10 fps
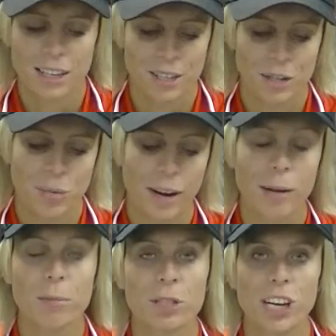So my
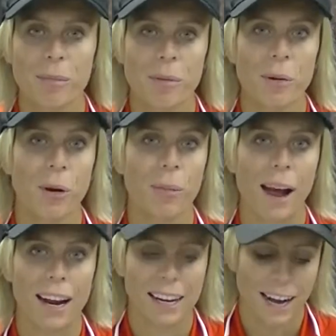name is Jamie
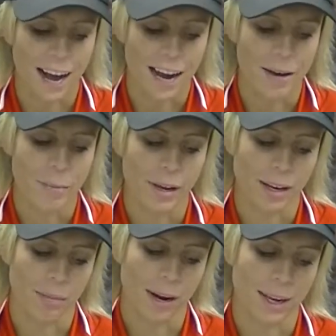McCormack. I'm
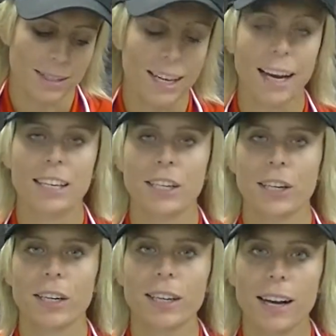in my second
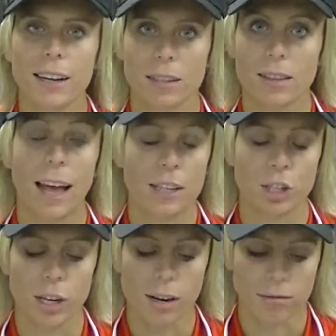year,
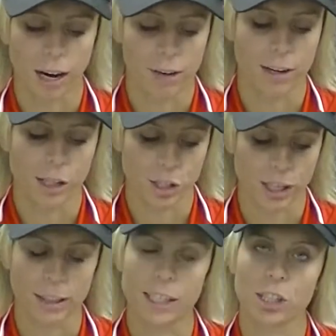last year, of recreation
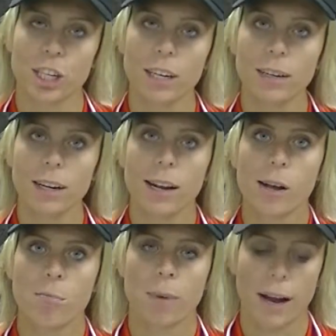and leisure.
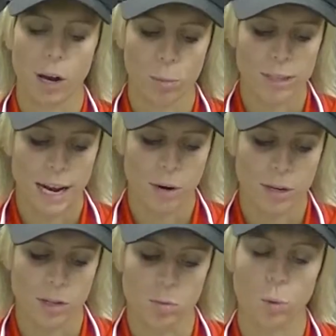My
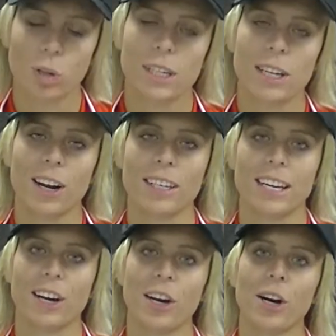hometown is Bolton,
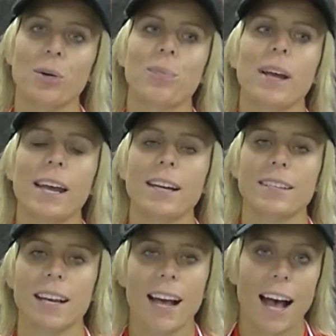Ontario,
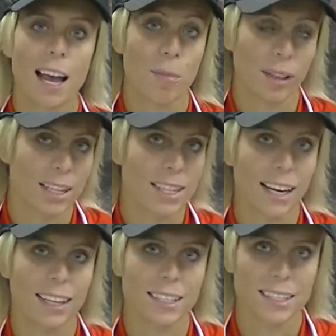and I'm on the
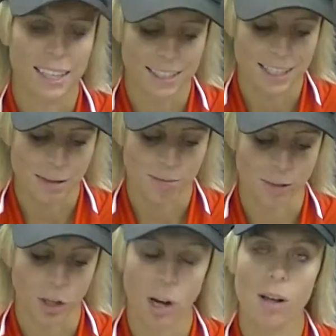Seneca Sting team
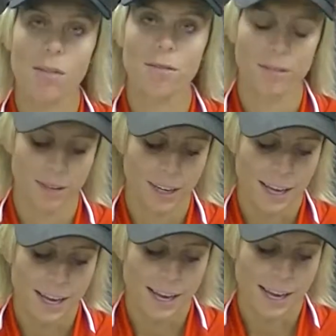for golf.
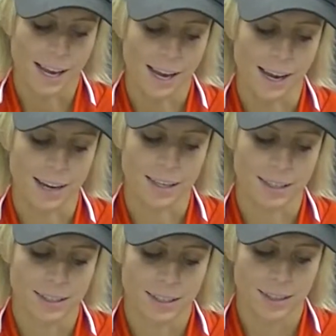
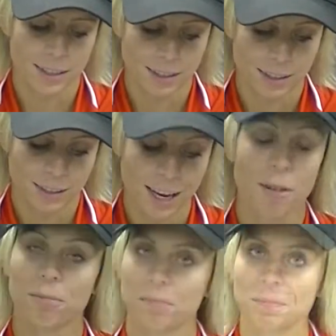And yeah.